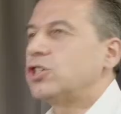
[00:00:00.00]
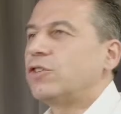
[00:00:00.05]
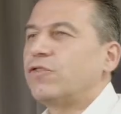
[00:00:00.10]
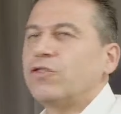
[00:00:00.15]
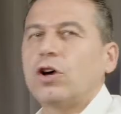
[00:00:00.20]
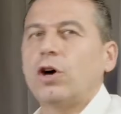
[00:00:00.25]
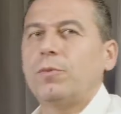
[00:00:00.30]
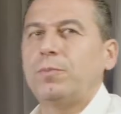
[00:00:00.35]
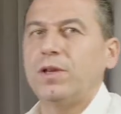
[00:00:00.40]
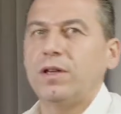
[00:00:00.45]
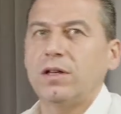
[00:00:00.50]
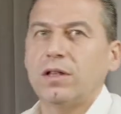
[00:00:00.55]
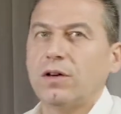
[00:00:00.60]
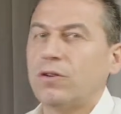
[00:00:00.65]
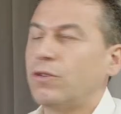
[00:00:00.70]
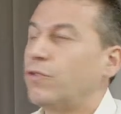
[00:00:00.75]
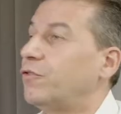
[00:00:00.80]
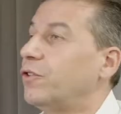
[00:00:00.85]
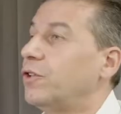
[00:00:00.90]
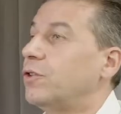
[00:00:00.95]
of copying the
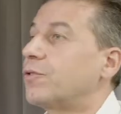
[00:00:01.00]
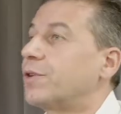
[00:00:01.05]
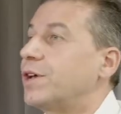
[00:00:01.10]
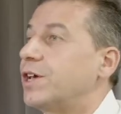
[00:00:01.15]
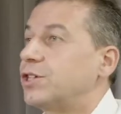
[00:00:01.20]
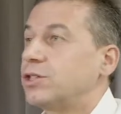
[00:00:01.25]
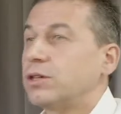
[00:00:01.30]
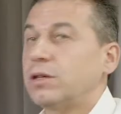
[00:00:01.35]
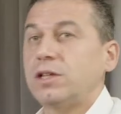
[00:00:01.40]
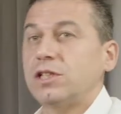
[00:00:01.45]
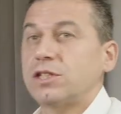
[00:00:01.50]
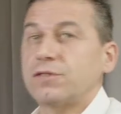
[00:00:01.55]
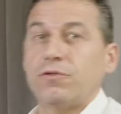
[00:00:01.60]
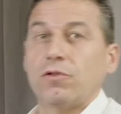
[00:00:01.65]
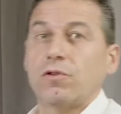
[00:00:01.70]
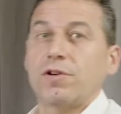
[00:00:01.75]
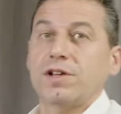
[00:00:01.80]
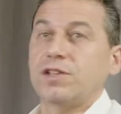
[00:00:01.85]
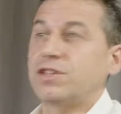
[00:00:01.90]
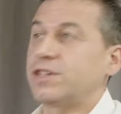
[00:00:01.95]
configuration is,
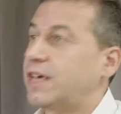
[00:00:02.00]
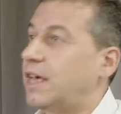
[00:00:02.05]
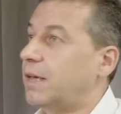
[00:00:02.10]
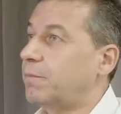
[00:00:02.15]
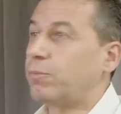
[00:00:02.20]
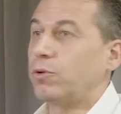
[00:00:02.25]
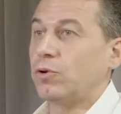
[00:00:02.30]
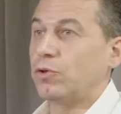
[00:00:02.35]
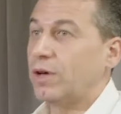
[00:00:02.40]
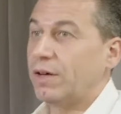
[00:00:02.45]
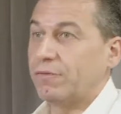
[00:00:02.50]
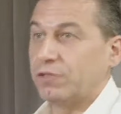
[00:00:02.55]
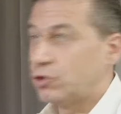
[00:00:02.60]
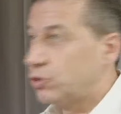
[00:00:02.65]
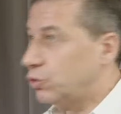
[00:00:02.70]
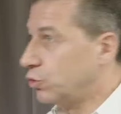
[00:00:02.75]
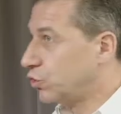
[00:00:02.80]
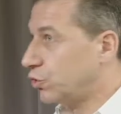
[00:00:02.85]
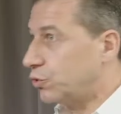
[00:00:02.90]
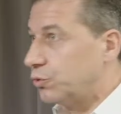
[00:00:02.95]
for example, you have
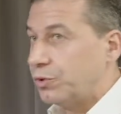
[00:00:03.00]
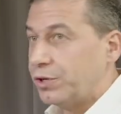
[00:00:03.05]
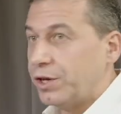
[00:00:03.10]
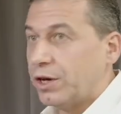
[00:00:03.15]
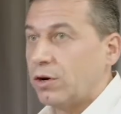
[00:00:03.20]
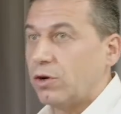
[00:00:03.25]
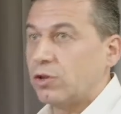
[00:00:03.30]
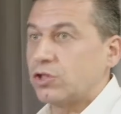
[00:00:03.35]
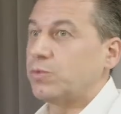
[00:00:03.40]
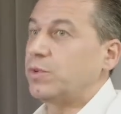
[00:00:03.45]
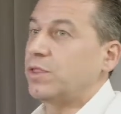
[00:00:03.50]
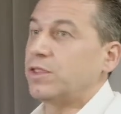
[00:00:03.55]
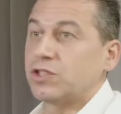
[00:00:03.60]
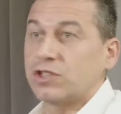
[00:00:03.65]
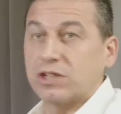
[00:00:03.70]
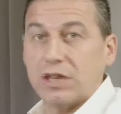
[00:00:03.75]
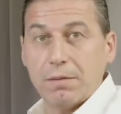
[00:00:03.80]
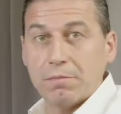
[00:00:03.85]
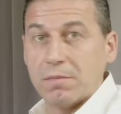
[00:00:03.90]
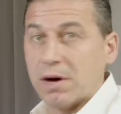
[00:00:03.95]
two studios with the
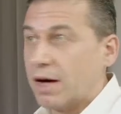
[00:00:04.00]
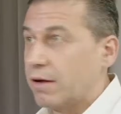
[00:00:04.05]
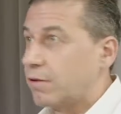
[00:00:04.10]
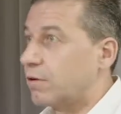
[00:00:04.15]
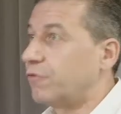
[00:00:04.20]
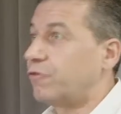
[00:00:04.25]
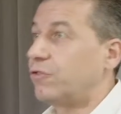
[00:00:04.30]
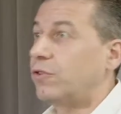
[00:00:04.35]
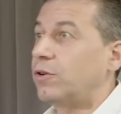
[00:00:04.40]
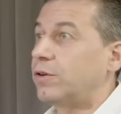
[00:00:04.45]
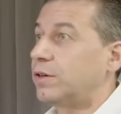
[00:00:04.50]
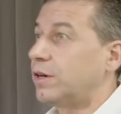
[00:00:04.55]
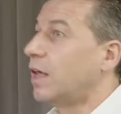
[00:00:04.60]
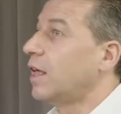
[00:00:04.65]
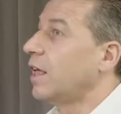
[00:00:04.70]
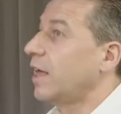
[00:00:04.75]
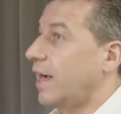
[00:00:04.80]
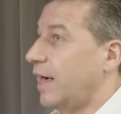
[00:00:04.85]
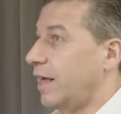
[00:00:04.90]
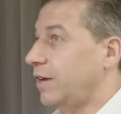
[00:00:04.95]
same microphone,
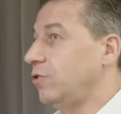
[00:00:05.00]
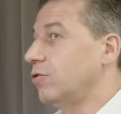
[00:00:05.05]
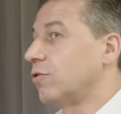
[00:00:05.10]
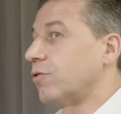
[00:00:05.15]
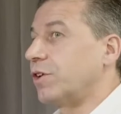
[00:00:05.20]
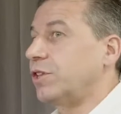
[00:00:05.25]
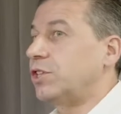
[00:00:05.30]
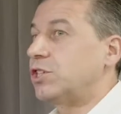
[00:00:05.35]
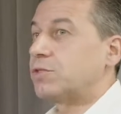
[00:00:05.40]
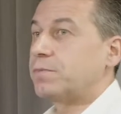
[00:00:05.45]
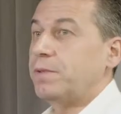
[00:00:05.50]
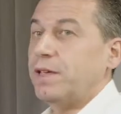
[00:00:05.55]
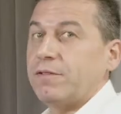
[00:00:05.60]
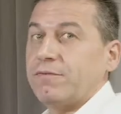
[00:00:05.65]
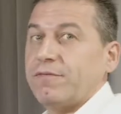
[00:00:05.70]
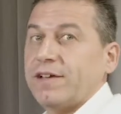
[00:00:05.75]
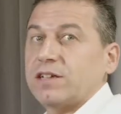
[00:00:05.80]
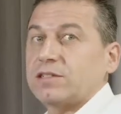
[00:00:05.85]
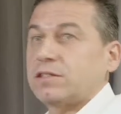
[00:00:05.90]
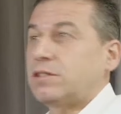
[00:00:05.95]
and you already
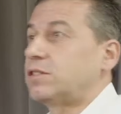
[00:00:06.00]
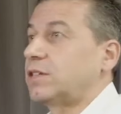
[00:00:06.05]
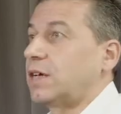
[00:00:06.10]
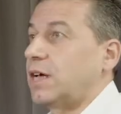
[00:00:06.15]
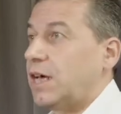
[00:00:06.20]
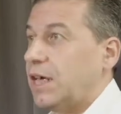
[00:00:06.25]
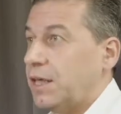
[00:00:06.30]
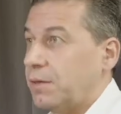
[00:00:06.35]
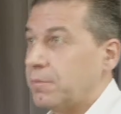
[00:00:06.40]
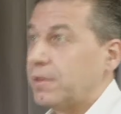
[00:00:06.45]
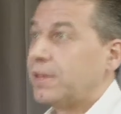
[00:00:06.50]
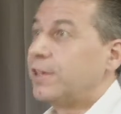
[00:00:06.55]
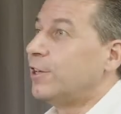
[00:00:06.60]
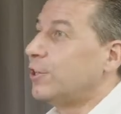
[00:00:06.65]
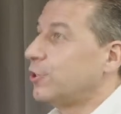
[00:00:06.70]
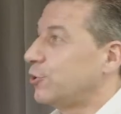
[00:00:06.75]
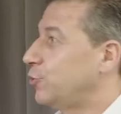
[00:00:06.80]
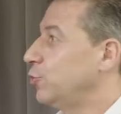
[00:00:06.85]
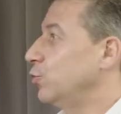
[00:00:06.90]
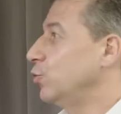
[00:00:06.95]
invest time
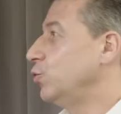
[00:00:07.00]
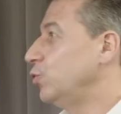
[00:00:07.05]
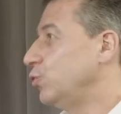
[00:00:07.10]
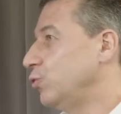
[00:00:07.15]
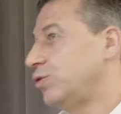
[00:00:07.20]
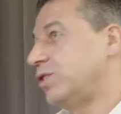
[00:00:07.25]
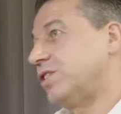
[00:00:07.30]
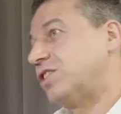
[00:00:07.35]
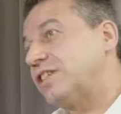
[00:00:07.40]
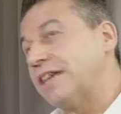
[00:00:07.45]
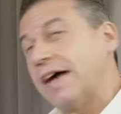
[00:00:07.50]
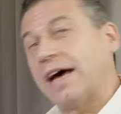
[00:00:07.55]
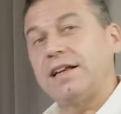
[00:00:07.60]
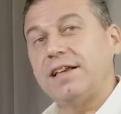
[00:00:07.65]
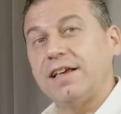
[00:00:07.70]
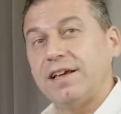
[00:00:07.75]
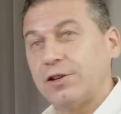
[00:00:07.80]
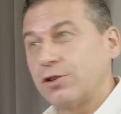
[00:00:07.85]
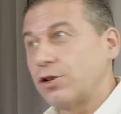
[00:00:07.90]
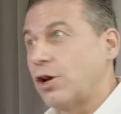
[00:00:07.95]
to do the
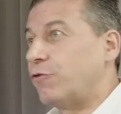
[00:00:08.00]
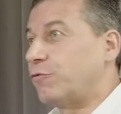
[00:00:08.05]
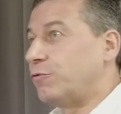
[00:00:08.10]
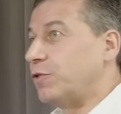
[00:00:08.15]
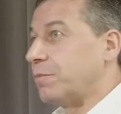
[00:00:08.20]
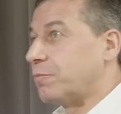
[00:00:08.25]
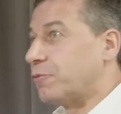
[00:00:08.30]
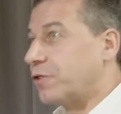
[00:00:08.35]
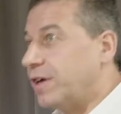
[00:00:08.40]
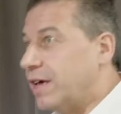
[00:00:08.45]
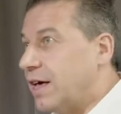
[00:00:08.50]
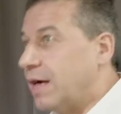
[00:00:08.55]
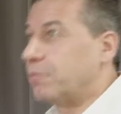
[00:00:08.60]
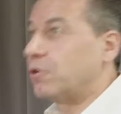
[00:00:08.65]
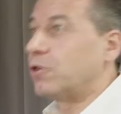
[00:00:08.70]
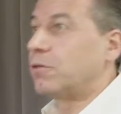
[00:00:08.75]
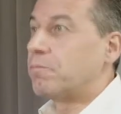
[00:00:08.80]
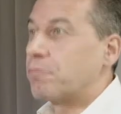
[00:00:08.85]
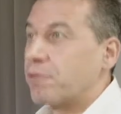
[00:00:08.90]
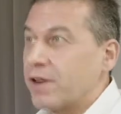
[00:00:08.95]
settings of the preamp,
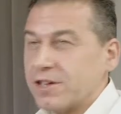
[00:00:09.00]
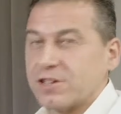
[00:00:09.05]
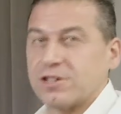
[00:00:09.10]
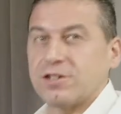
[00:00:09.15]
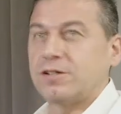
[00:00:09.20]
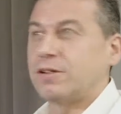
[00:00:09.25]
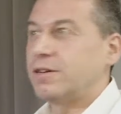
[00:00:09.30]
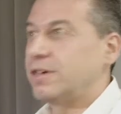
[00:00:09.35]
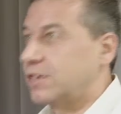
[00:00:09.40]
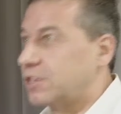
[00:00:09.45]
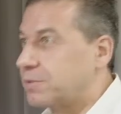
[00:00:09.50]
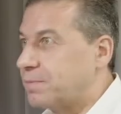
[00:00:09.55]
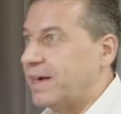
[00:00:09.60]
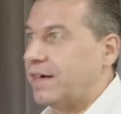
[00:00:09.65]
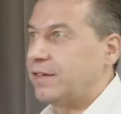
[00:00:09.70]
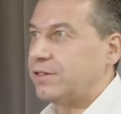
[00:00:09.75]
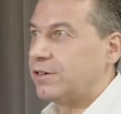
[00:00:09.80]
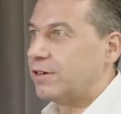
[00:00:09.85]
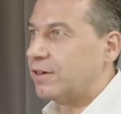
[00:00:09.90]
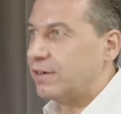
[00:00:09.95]
compressor,
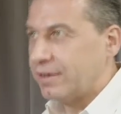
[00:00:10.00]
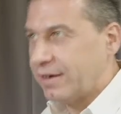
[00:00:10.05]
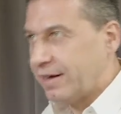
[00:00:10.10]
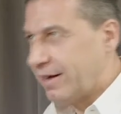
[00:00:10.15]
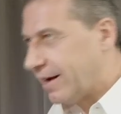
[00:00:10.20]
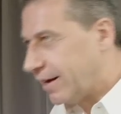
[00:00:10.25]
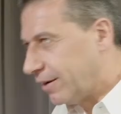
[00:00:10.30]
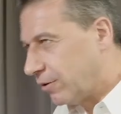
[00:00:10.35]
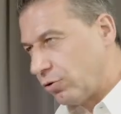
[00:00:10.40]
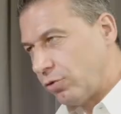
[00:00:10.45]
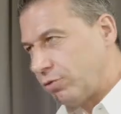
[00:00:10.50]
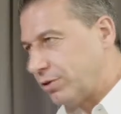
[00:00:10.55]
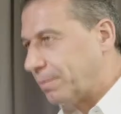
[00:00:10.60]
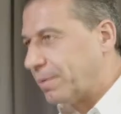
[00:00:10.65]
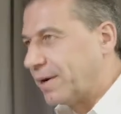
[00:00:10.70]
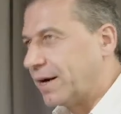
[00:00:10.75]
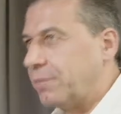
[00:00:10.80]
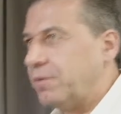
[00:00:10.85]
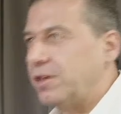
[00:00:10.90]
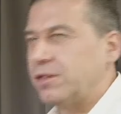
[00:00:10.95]
expander, and all the
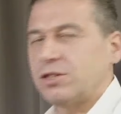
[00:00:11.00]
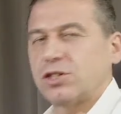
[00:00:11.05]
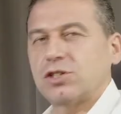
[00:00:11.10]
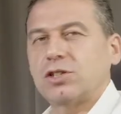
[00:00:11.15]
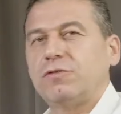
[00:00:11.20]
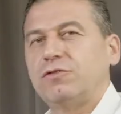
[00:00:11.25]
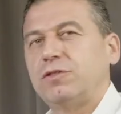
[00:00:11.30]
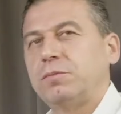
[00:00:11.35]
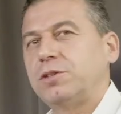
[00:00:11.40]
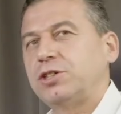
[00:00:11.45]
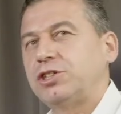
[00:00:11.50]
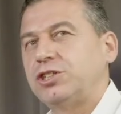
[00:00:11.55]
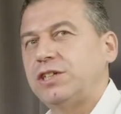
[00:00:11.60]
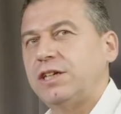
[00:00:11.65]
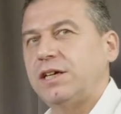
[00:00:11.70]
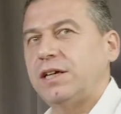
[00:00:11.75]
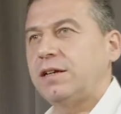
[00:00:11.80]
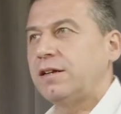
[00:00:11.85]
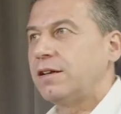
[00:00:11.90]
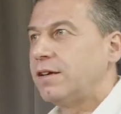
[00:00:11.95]
parameters of the
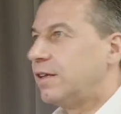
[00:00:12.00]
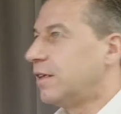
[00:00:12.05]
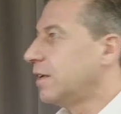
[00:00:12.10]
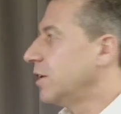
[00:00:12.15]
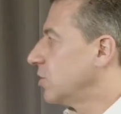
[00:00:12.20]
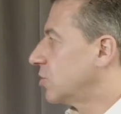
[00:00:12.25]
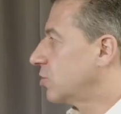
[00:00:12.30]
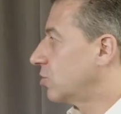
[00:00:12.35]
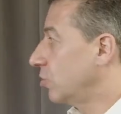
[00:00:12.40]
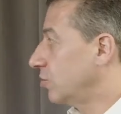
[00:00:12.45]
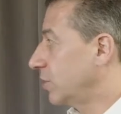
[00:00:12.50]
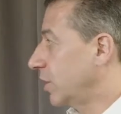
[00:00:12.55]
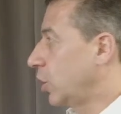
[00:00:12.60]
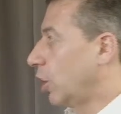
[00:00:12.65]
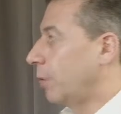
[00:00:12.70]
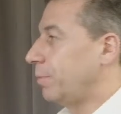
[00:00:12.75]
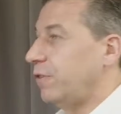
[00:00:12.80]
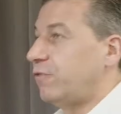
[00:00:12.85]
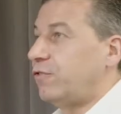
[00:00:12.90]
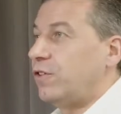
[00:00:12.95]
machine. So the
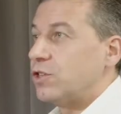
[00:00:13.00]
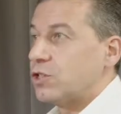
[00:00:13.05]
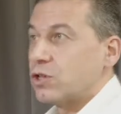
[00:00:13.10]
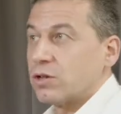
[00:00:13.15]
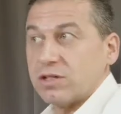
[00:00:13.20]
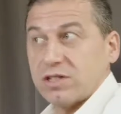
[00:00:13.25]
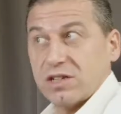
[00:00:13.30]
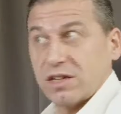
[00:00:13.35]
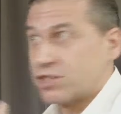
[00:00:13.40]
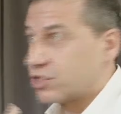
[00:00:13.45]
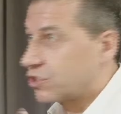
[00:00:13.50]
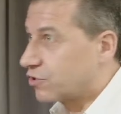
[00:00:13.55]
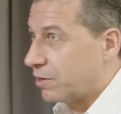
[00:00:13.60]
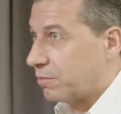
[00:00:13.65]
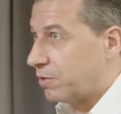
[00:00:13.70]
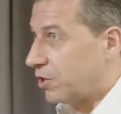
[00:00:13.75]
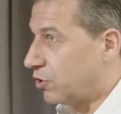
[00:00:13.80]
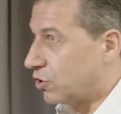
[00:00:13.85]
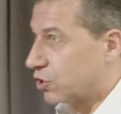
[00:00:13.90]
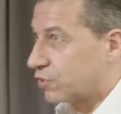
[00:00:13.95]
copy feature is
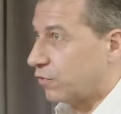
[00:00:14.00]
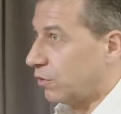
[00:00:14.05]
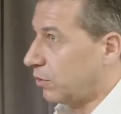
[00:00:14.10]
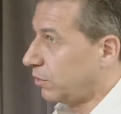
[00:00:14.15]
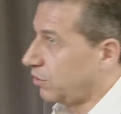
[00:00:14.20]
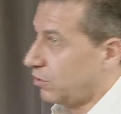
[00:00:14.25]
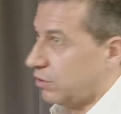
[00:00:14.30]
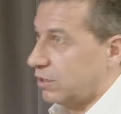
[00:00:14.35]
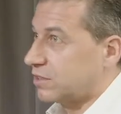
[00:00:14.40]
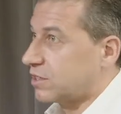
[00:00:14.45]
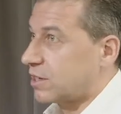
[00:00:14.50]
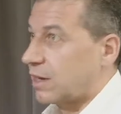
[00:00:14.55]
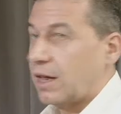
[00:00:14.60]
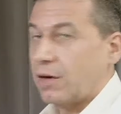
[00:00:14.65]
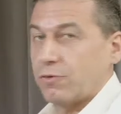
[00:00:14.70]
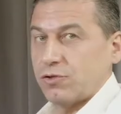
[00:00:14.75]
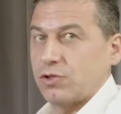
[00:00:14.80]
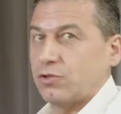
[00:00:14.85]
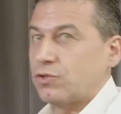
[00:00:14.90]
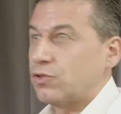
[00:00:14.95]
extremely useful. It
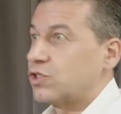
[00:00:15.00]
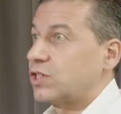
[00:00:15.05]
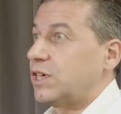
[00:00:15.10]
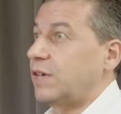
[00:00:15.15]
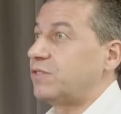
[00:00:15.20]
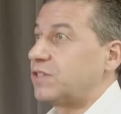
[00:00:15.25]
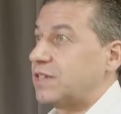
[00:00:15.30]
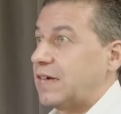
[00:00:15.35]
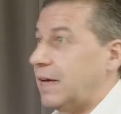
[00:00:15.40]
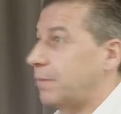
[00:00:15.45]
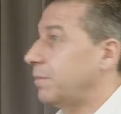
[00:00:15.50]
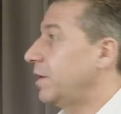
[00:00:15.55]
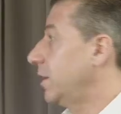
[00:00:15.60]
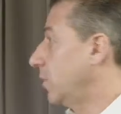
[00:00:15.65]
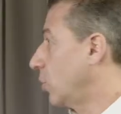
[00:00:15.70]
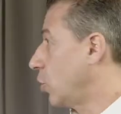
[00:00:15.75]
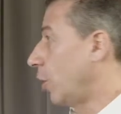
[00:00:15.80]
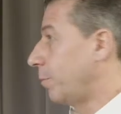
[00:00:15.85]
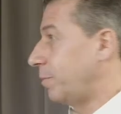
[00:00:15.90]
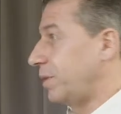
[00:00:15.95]
allows you to save time and
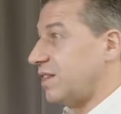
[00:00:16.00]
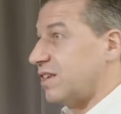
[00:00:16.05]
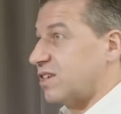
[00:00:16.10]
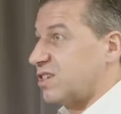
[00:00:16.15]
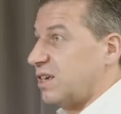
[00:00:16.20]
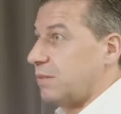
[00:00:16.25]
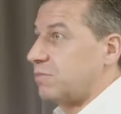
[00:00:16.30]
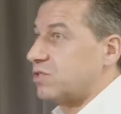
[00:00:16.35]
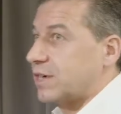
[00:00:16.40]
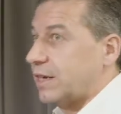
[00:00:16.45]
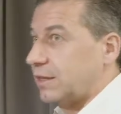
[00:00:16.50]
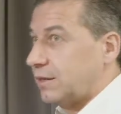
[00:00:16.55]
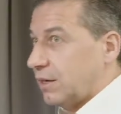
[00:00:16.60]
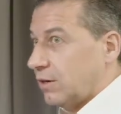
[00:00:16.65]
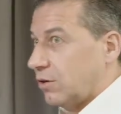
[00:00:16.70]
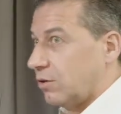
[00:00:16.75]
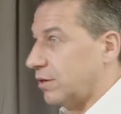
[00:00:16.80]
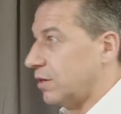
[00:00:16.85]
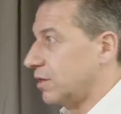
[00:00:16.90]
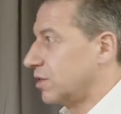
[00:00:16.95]
copy the same setting
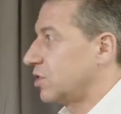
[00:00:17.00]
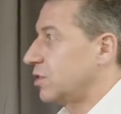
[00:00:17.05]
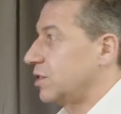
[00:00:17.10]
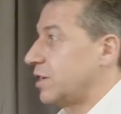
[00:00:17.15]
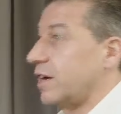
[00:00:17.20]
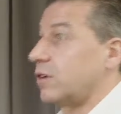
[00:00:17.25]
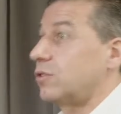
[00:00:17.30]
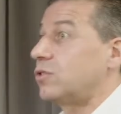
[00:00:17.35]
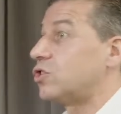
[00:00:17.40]
on the second